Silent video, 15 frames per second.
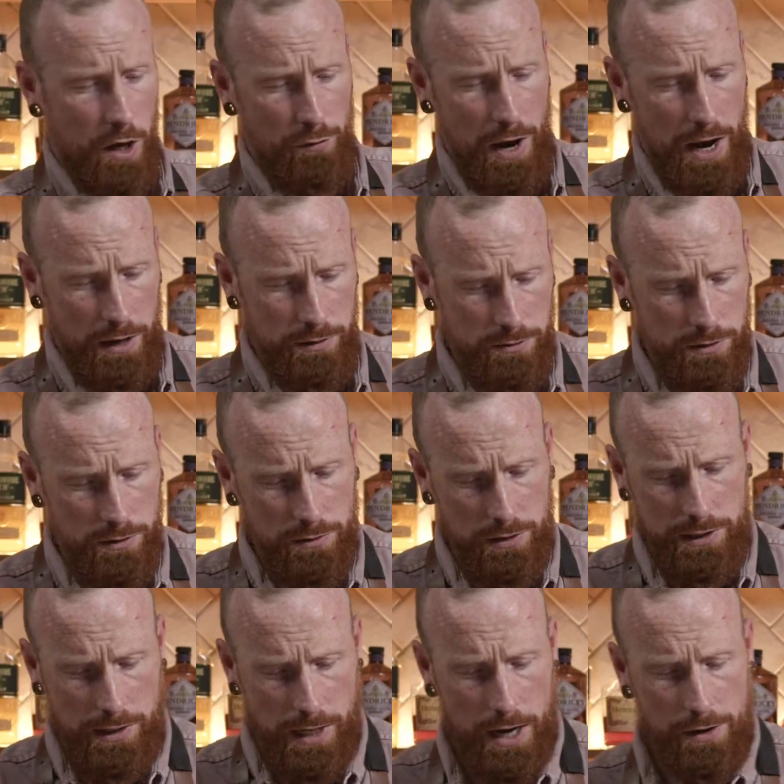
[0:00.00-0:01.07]
around
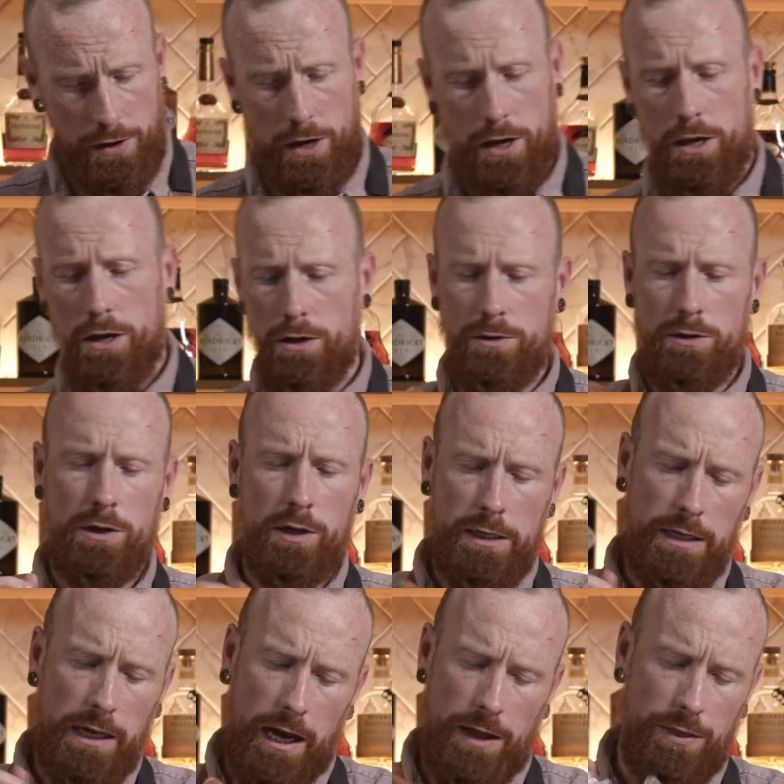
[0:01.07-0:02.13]
this area here,
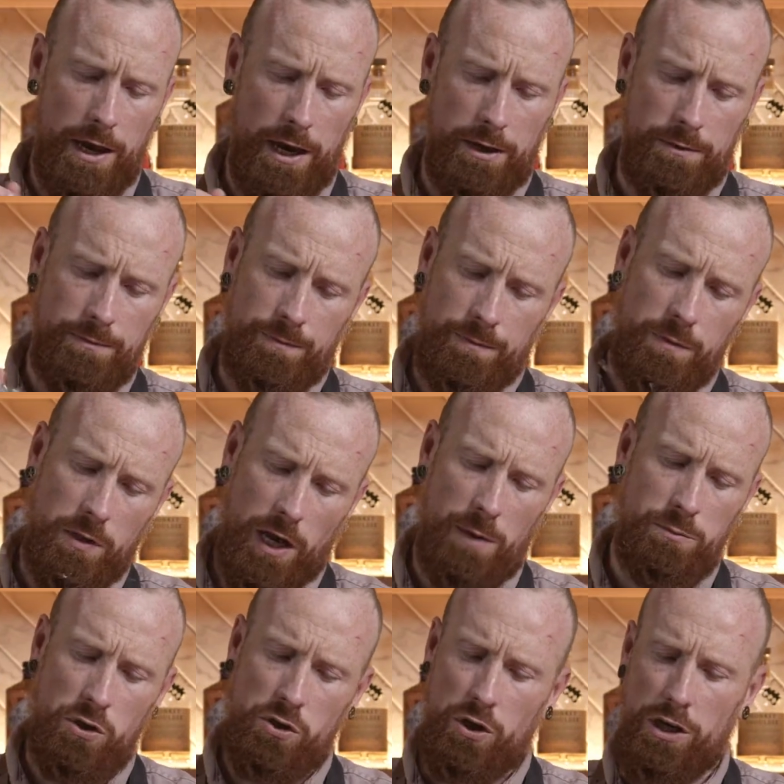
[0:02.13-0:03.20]
and then
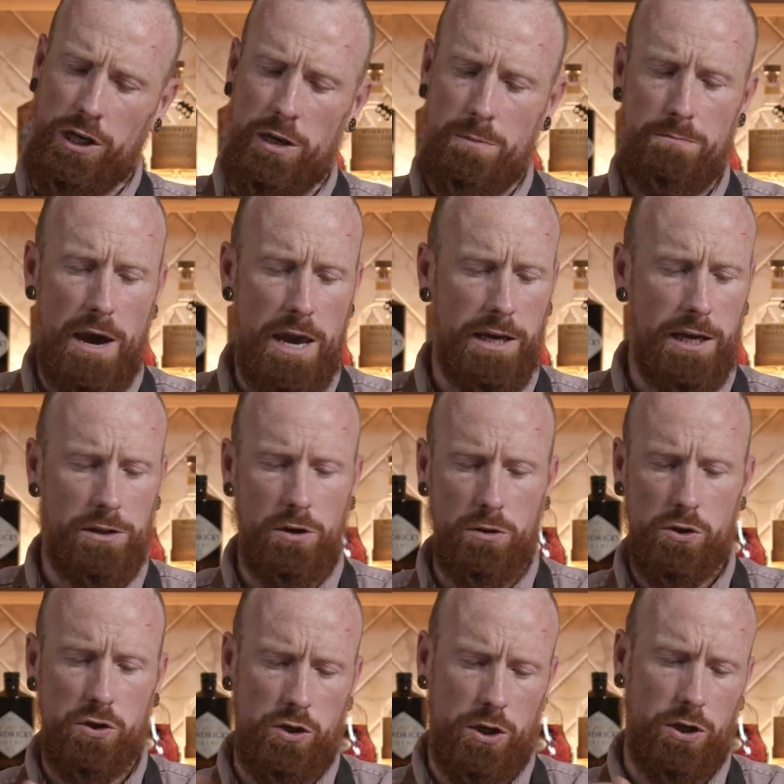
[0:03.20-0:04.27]
I'm just going to keep making
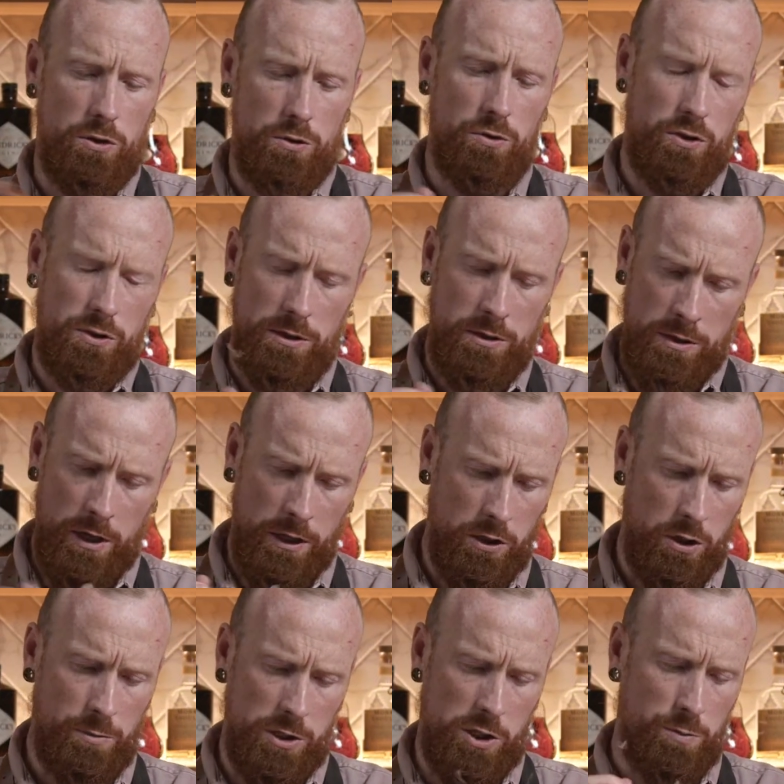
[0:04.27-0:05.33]
those circles a
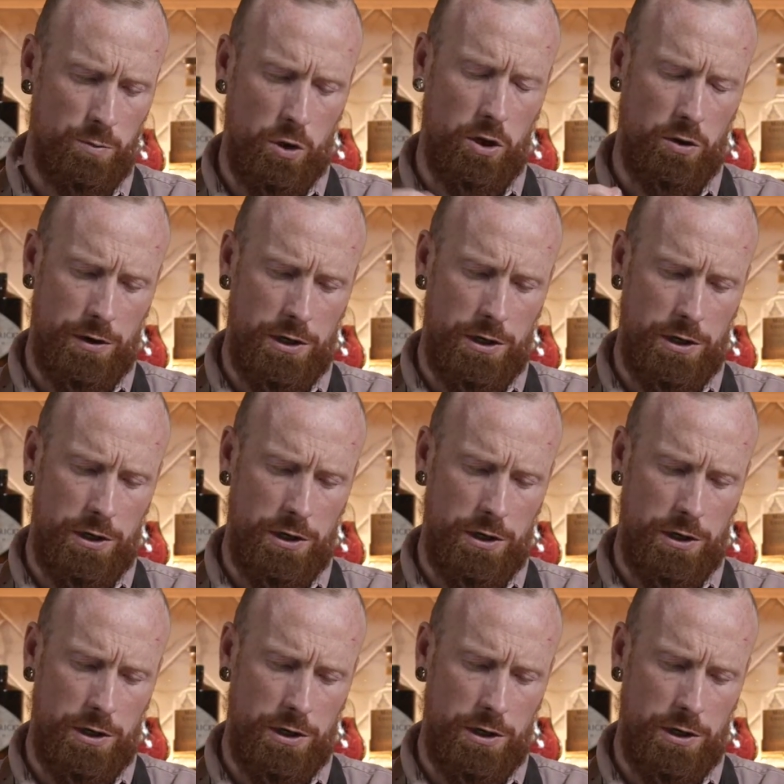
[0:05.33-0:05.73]
little bit smaller